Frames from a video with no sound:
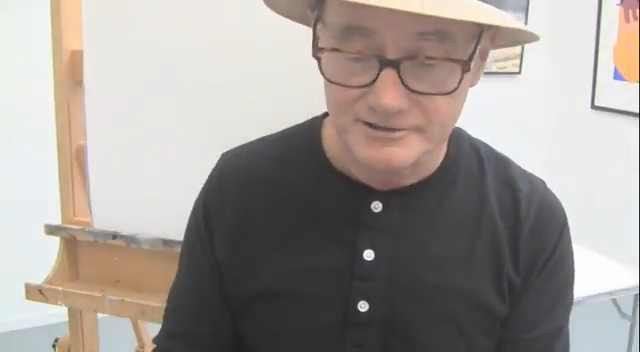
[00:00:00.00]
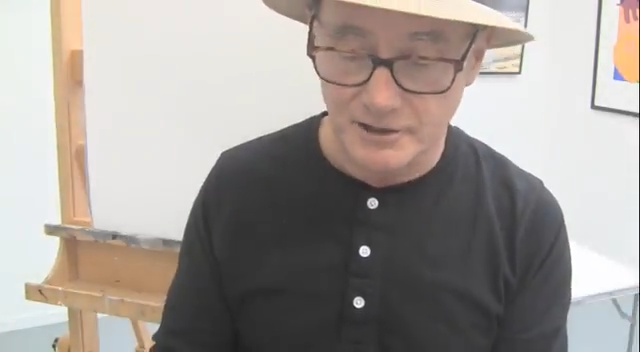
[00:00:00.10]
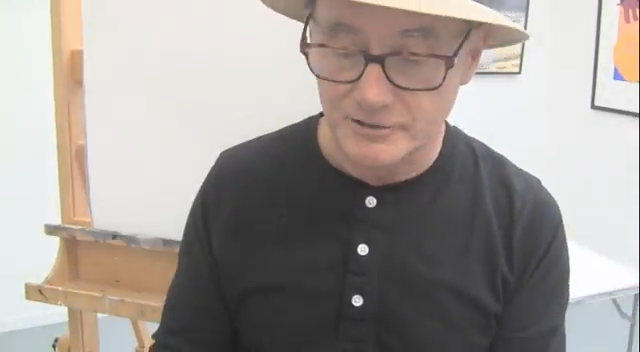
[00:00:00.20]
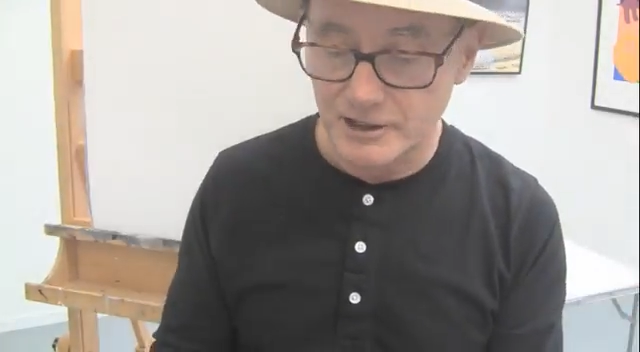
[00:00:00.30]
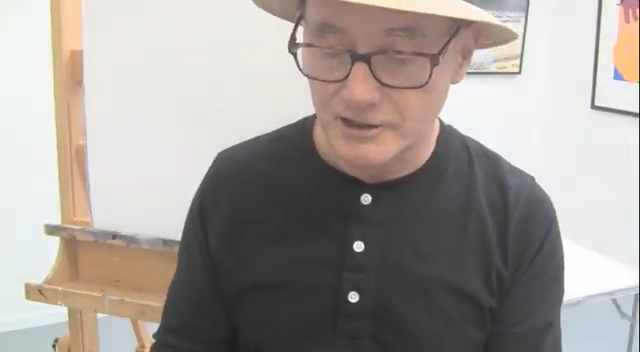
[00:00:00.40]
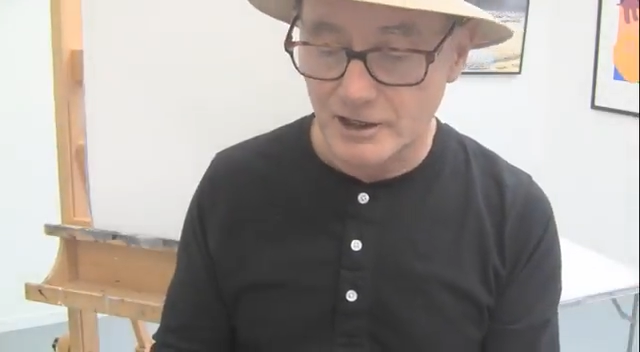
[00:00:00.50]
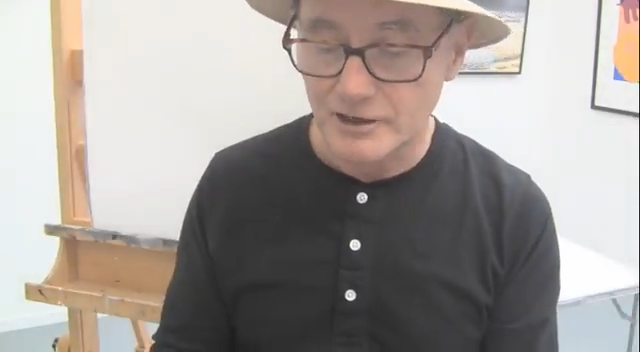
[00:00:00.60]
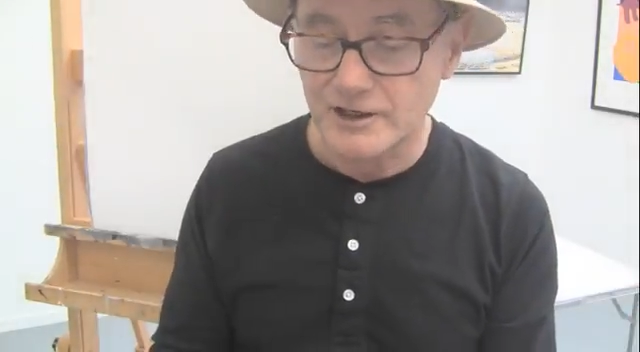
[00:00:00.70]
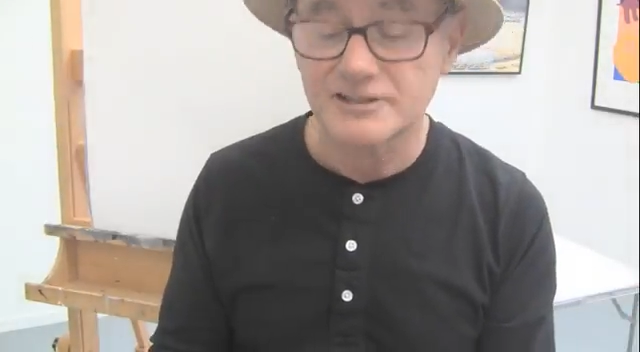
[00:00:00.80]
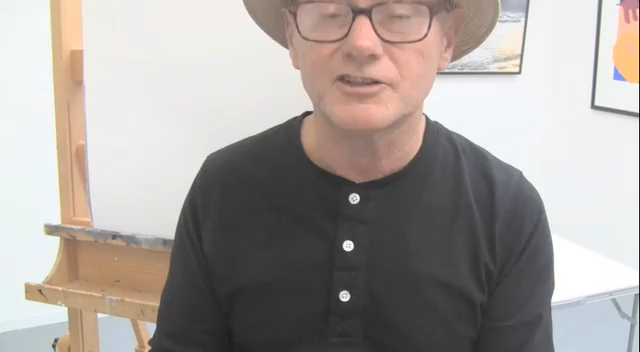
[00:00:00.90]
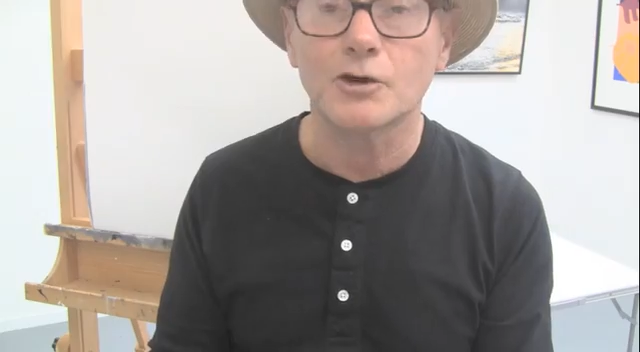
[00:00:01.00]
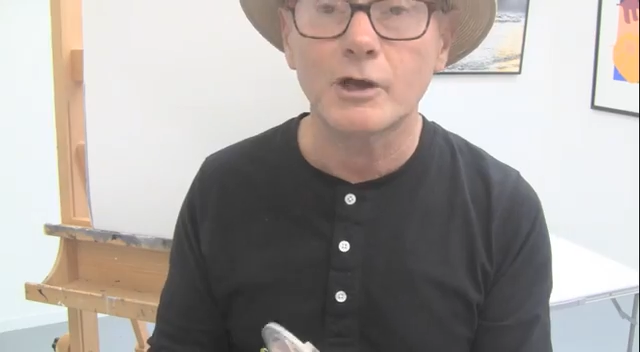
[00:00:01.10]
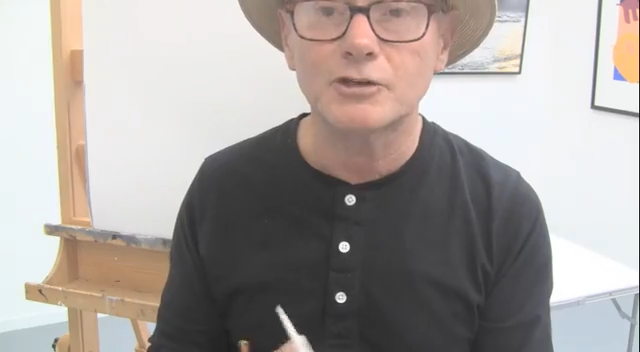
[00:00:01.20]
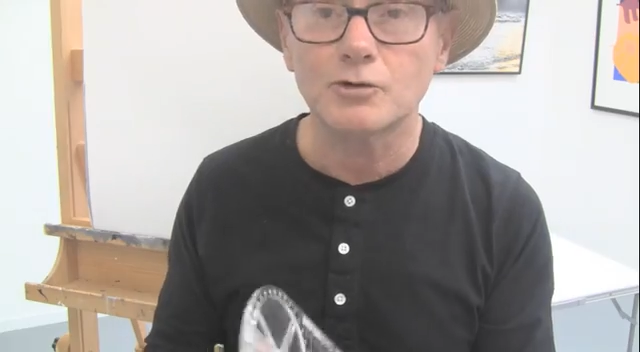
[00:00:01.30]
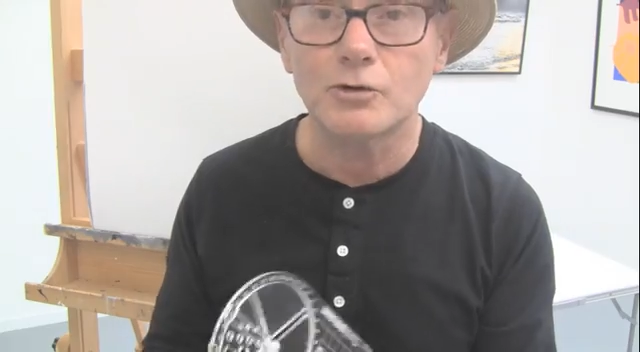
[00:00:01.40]
So there you go, that's the
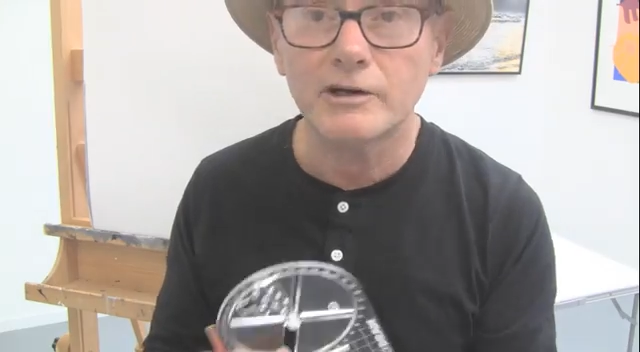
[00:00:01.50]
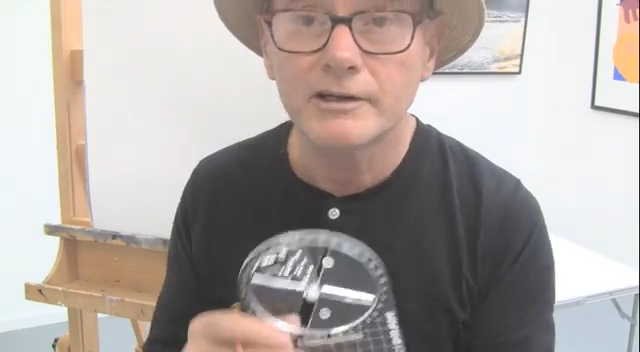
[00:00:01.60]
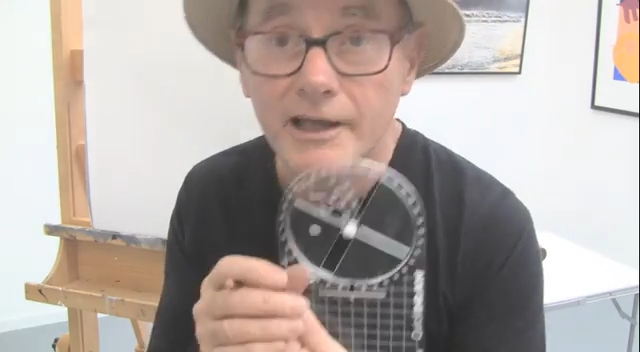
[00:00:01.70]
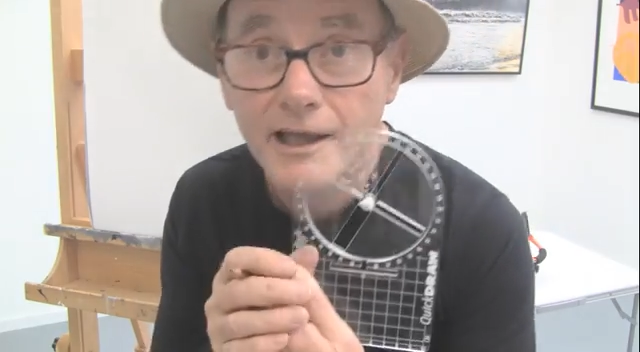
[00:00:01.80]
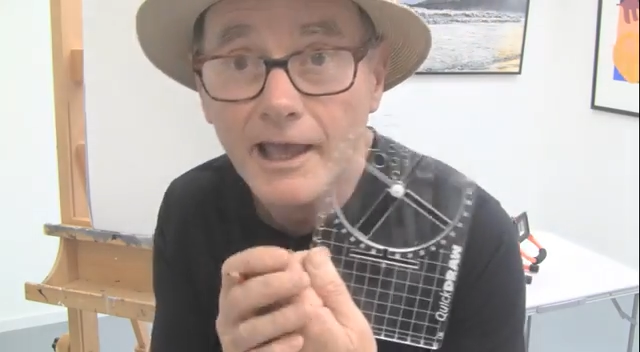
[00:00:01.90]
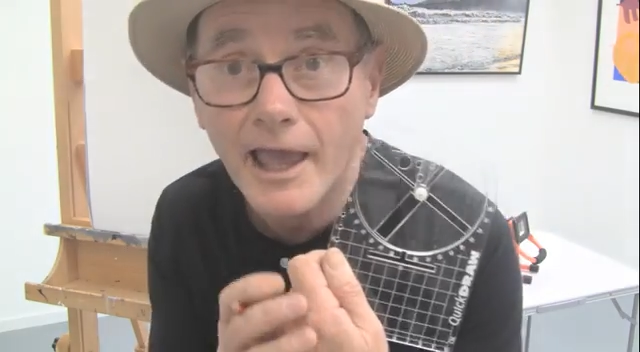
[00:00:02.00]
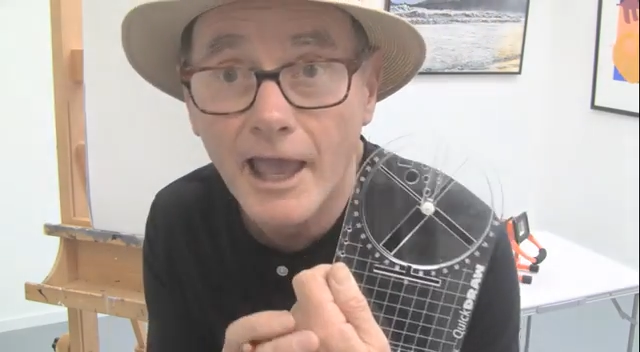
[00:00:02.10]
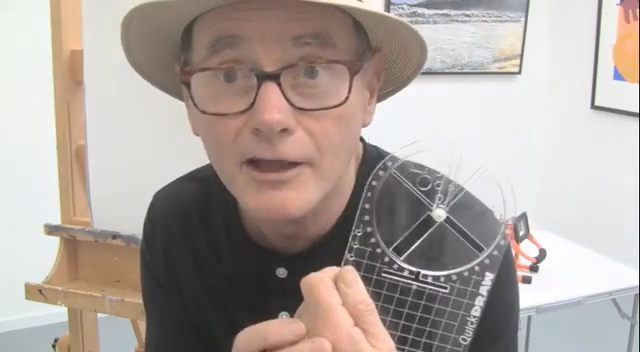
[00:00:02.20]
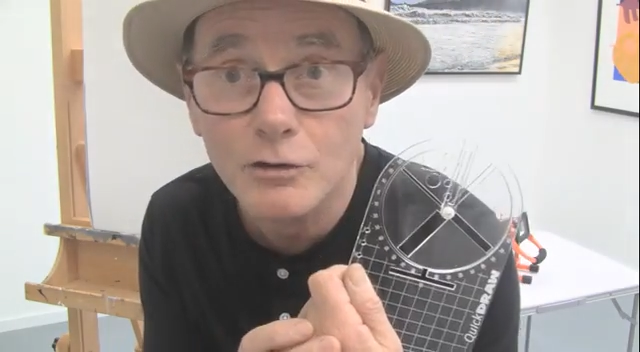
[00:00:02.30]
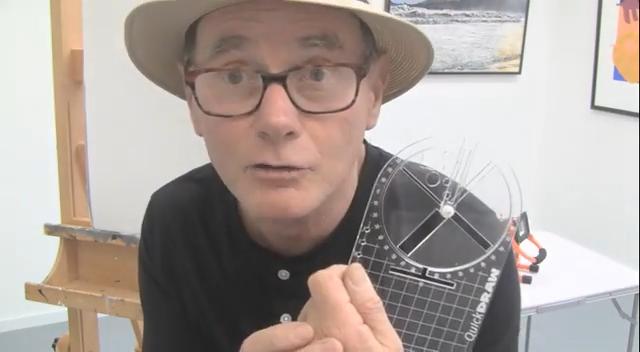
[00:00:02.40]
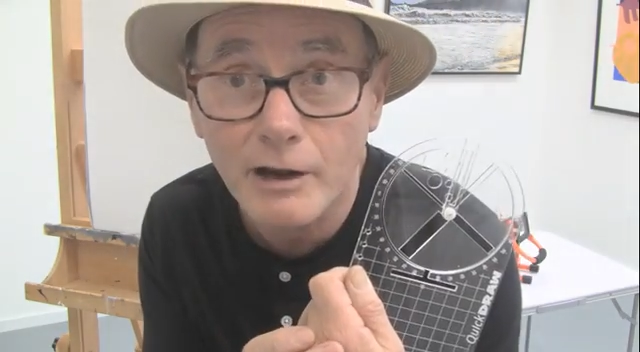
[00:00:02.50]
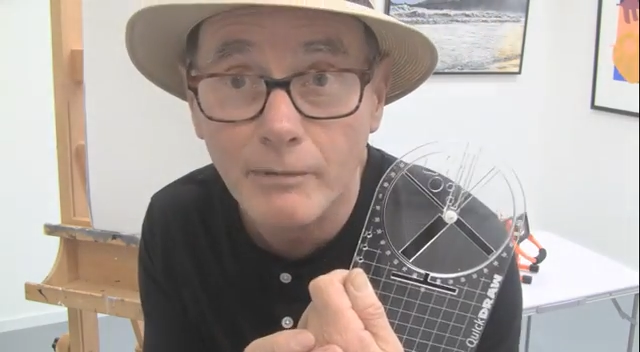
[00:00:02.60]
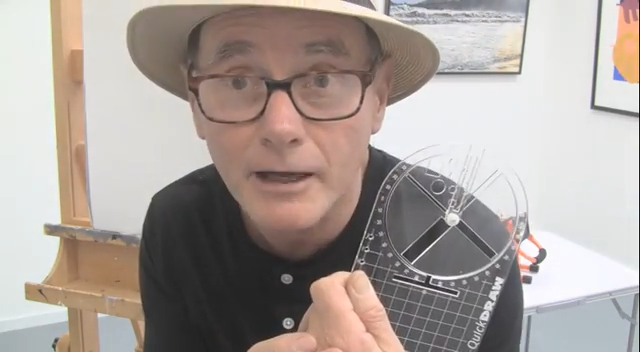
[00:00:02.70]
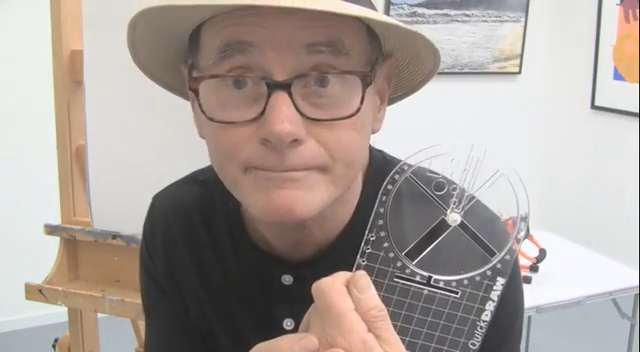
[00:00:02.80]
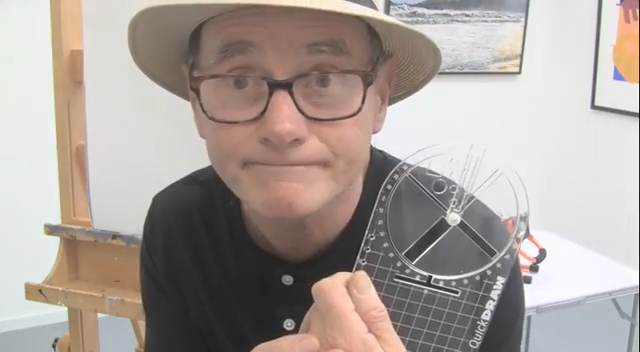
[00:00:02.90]
quick draw angle grabber.